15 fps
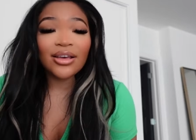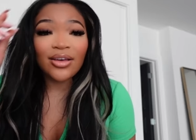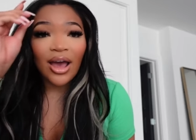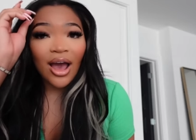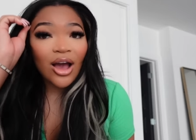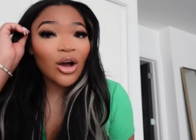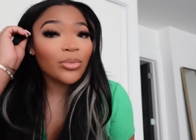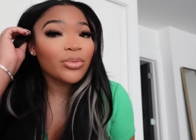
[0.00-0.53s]

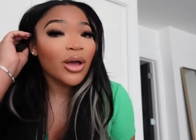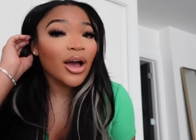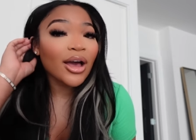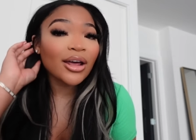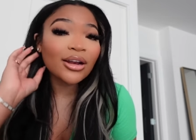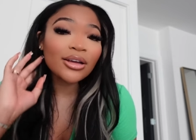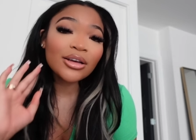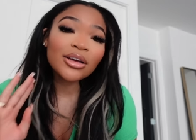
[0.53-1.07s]
I hope y'all
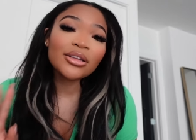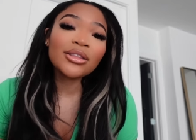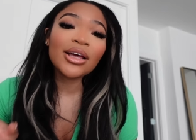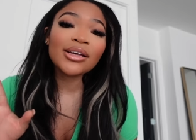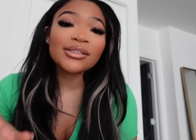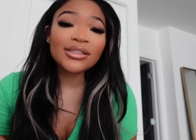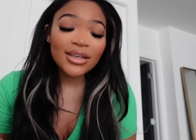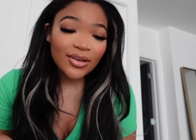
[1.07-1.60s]
had a good
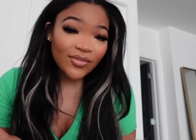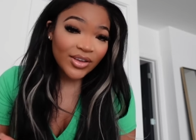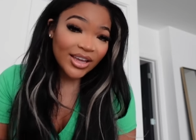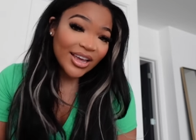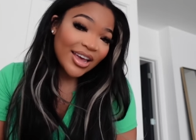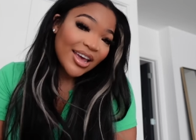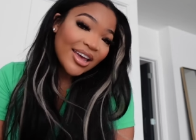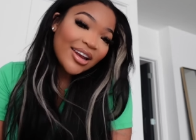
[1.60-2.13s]

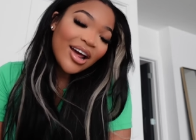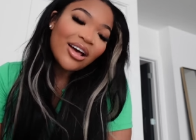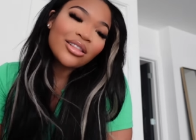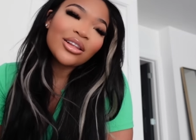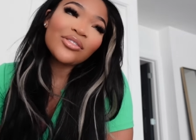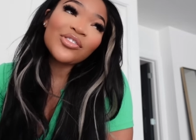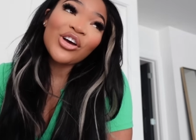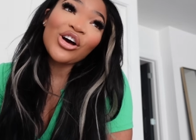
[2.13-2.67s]
Thanksgiving and I
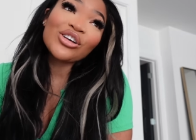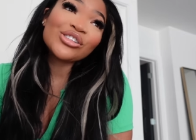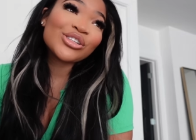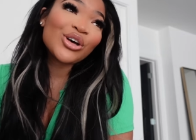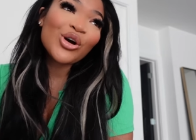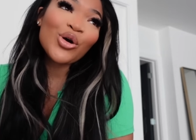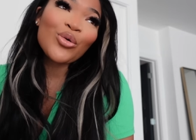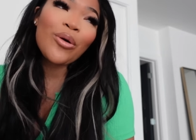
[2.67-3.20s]
love y'all
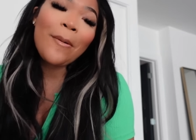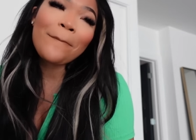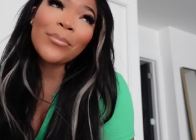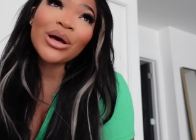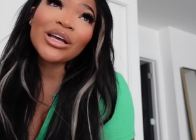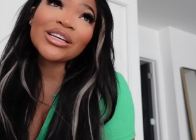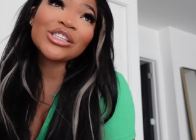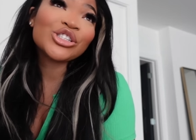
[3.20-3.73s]
so
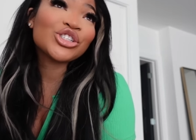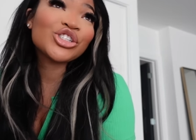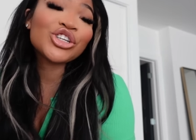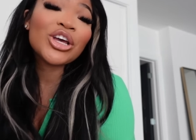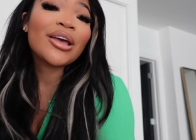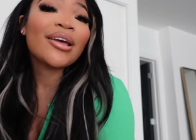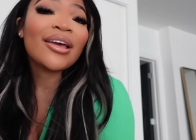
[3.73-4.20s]
much